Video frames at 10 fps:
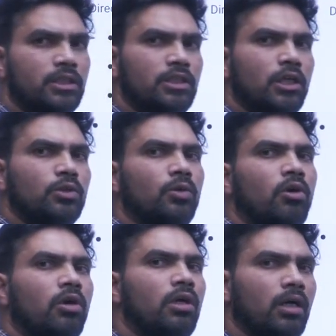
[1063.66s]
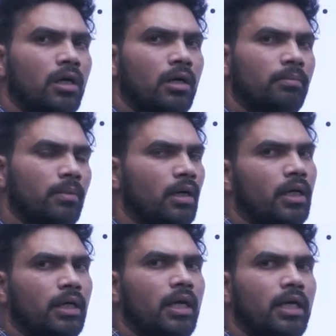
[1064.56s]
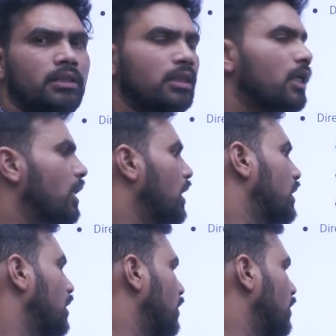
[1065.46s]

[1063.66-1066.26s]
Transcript: is also not realized until